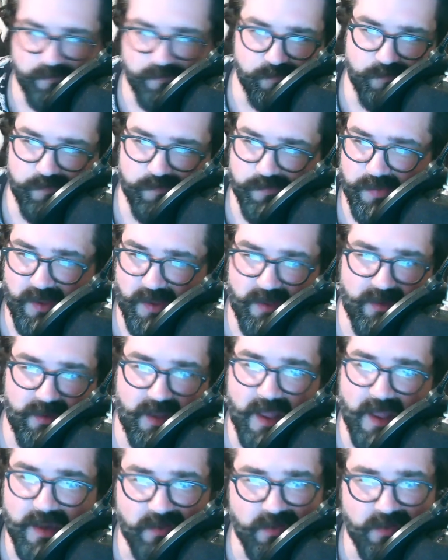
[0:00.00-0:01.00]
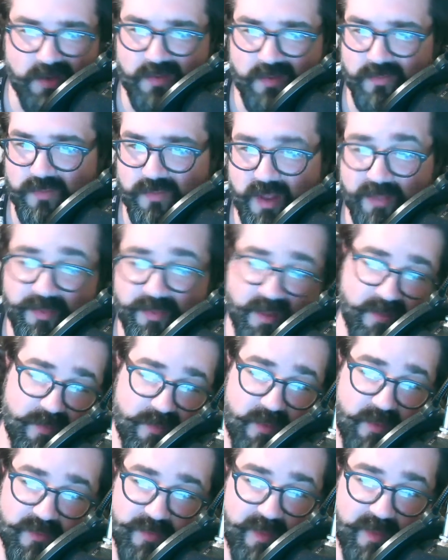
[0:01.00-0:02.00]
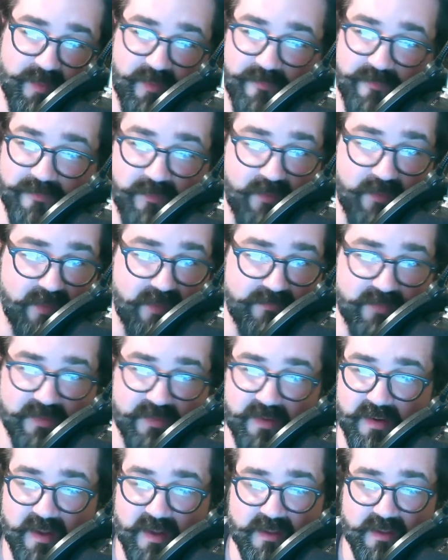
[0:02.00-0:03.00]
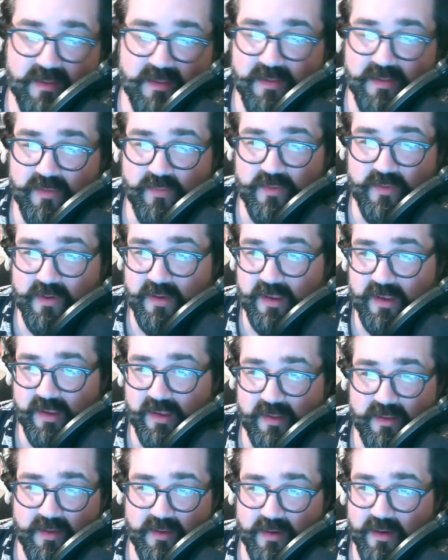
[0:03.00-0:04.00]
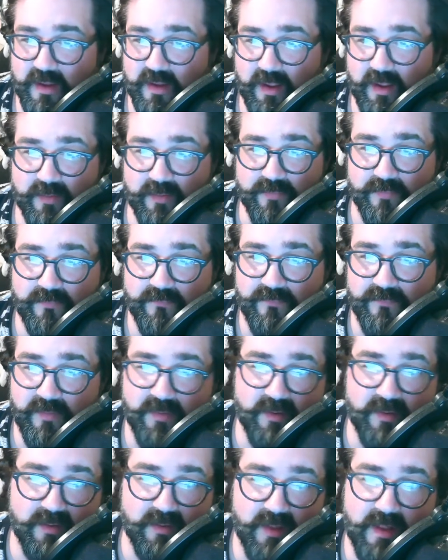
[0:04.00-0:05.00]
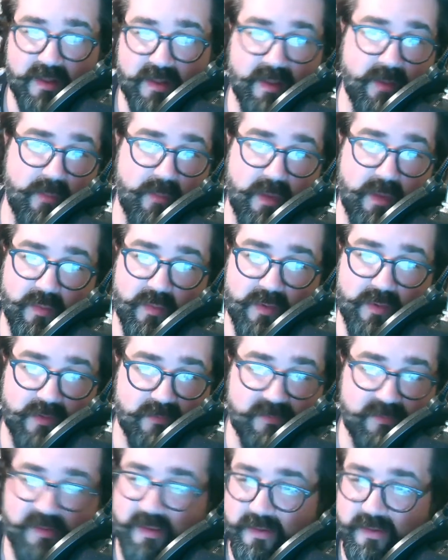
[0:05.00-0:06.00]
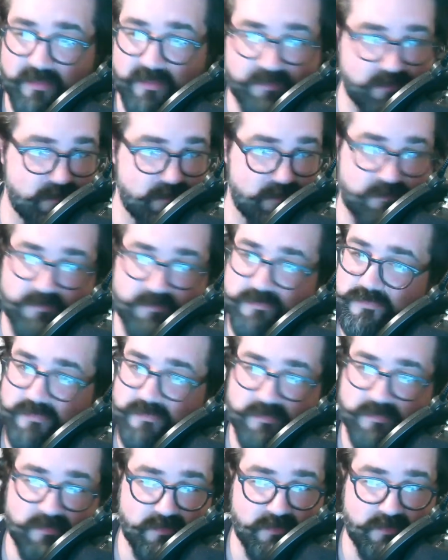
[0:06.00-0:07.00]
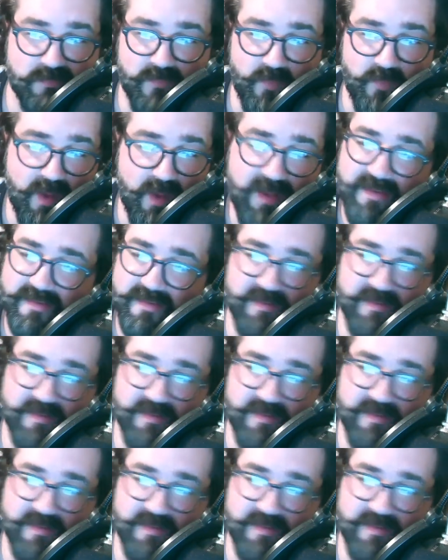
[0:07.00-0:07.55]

But I don't know. I think most people, if you haven't did not see this when you're a kid, you're gonna end up feeling a lot like me, where you're just like, "What?